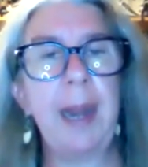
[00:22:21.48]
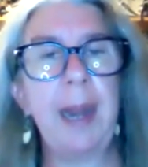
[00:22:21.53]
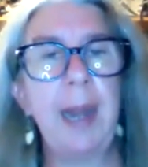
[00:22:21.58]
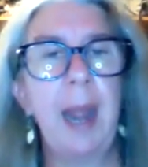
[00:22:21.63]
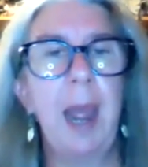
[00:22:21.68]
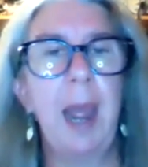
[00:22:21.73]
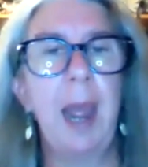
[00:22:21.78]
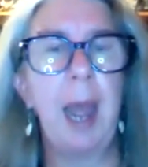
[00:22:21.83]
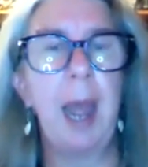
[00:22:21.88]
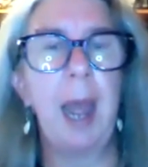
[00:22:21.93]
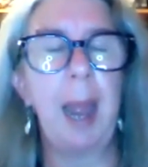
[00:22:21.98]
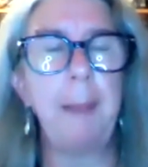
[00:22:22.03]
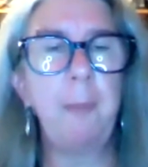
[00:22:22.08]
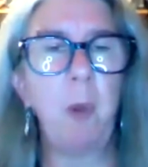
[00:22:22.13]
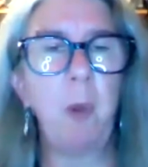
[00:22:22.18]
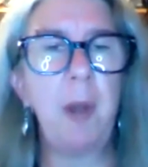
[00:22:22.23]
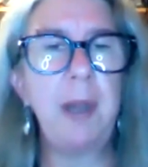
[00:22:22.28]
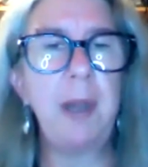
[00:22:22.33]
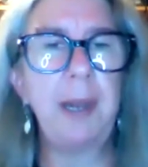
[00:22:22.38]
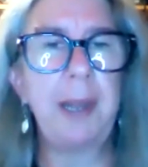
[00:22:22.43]
it, I'm
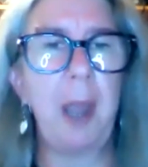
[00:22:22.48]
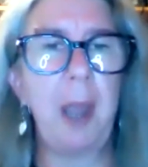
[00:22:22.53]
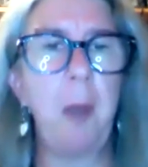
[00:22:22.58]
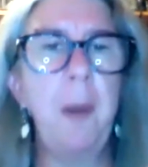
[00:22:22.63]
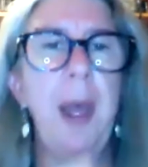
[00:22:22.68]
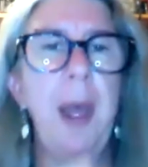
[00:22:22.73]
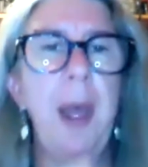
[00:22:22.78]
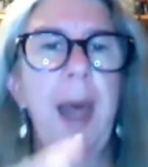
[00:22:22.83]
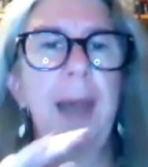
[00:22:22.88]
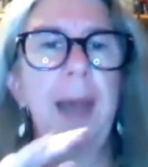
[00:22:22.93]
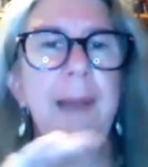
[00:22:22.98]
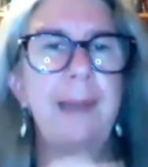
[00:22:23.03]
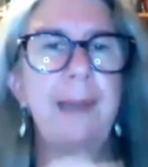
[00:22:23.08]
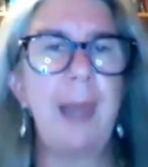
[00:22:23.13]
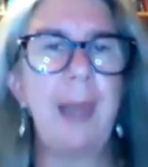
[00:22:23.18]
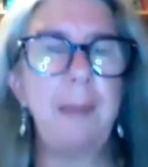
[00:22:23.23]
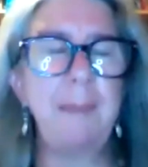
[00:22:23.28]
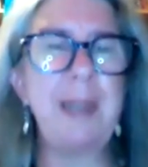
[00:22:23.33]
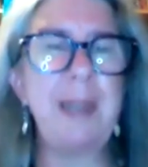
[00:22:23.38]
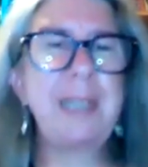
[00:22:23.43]
going to go,
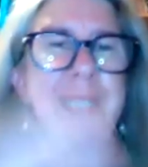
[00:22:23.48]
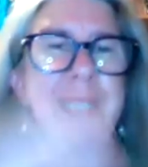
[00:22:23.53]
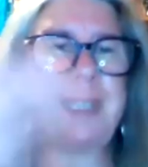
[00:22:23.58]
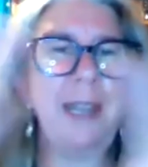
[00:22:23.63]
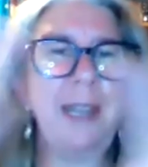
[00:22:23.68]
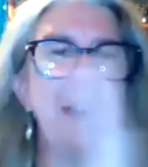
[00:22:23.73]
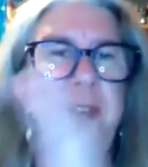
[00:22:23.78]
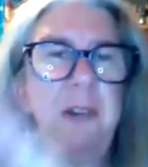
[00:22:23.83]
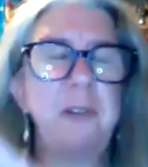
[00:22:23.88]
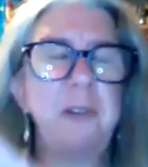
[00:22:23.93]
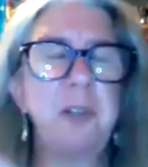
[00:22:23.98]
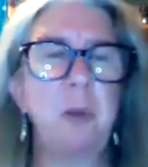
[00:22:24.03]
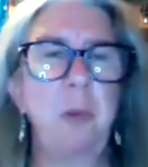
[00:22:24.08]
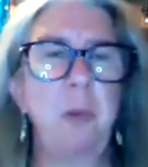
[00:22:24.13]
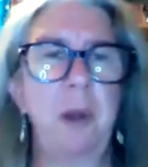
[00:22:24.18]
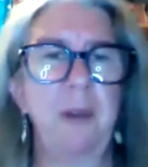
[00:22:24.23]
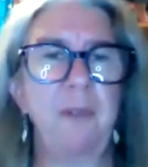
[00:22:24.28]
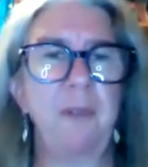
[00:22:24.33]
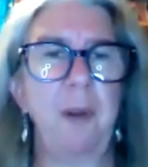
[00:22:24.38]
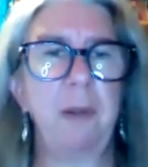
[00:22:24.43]
let me send you to
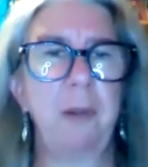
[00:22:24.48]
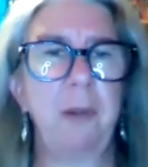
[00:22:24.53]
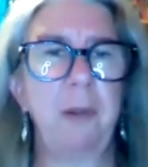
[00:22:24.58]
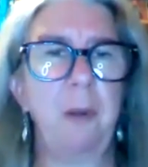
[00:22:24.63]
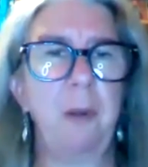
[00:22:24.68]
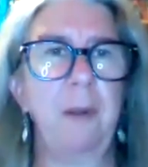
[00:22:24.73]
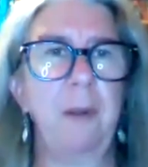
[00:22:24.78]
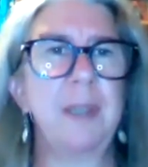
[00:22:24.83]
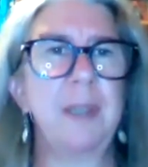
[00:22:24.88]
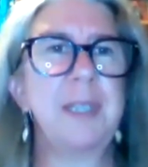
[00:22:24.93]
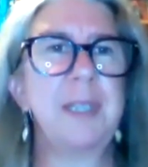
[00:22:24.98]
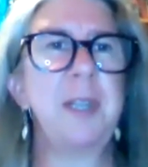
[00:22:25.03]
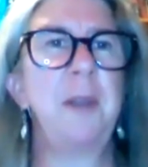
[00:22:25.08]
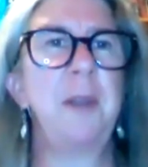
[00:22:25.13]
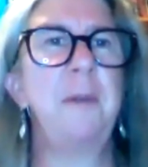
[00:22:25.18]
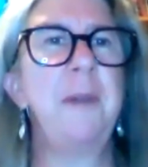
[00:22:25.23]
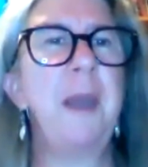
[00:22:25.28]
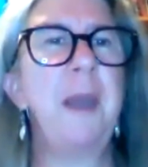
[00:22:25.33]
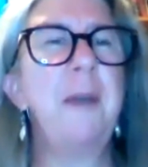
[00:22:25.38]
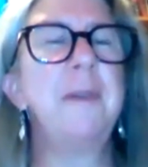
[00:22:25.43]
one of our laurels
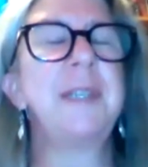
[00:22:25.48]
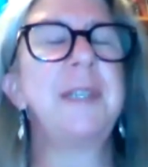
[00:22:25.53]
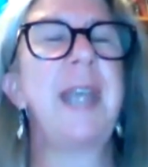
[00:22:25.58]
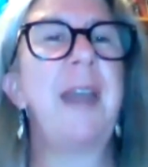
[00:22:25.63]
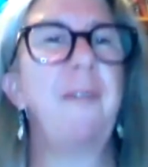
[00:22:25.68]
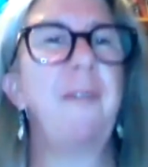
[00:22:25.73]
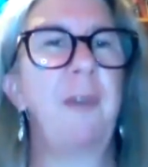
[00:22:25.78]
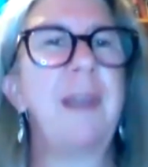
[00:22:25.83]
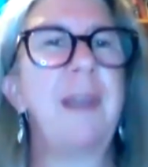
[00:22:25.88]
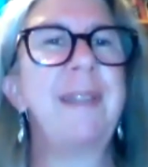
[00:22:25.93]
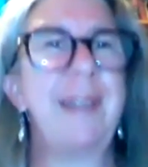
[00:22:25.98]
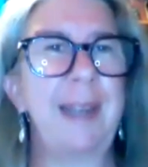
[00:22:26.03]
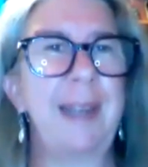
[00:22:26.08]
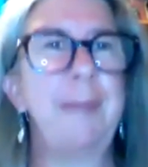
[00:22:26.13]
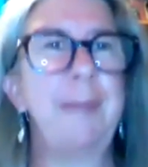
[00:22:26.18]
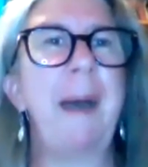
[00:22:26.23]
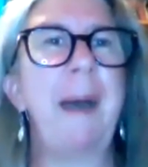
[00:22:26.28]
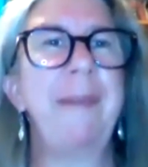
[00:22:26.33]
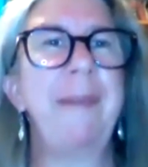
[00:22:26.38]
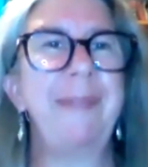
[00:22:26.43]
who knows everything
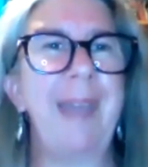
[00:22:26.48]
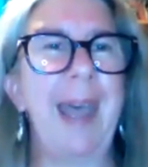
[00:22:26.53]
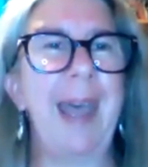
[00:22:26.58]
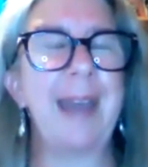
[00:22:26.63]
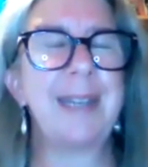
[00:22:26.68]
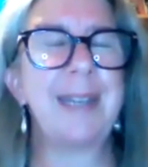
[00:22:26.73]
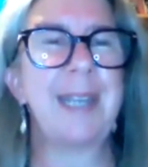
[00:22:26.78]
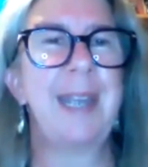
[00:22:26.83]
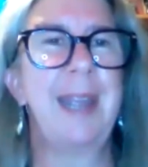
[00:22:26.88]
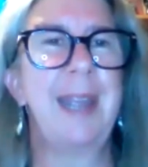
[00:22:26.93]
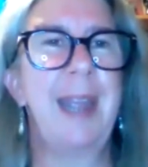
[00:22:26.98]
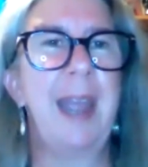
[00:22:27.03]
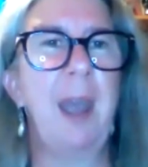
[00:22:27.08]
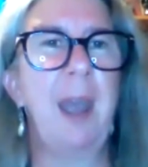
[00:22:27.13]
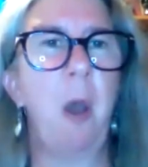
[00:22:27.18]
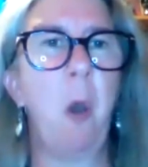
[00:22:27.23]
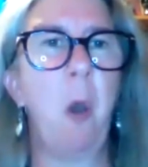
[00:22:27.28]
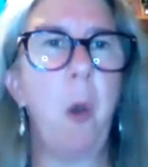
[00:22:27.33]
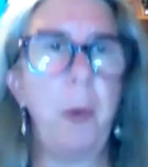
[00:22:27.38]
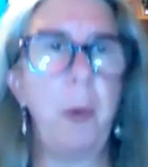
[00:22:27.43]
about that.
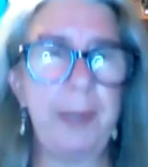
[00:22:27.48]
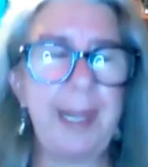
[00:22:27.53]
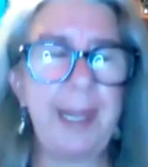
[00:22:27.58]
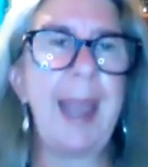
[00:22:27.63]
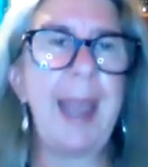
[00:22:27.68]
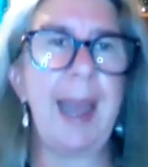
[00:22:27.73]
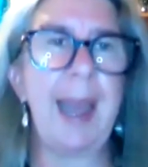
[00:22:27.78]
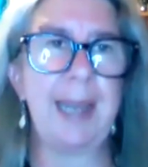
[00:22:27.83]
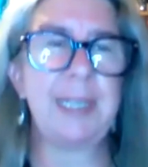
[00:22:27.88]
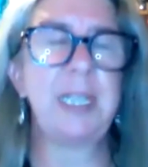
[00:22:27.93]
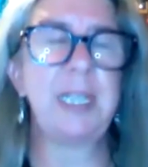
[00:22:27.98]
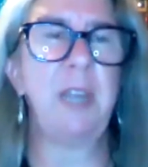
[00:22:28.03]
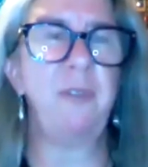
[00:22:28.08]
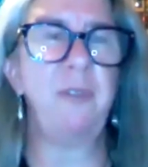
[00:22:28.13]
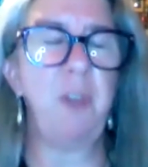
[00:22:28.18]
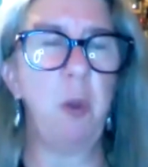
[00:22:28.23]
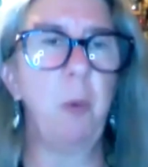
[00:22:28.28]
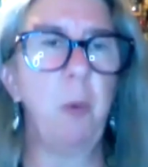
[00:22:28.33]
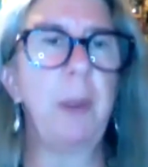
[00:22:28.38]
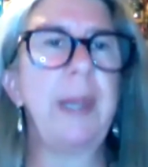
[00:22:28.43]
Only ask
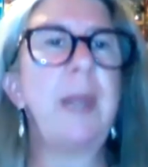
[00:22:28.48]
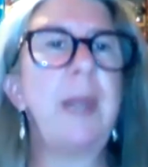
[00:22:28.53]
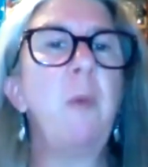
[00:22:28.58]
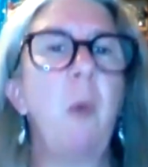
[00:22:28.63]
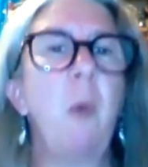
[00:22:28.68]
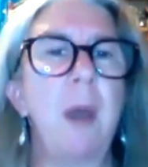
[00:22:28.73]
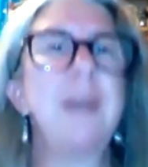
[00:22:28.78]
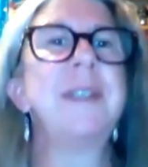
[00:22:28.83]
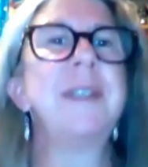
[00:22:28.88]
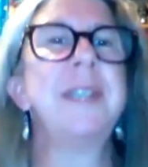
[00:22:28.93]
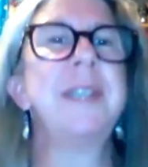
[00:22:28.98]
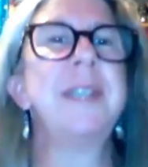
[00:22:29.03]
if you really want to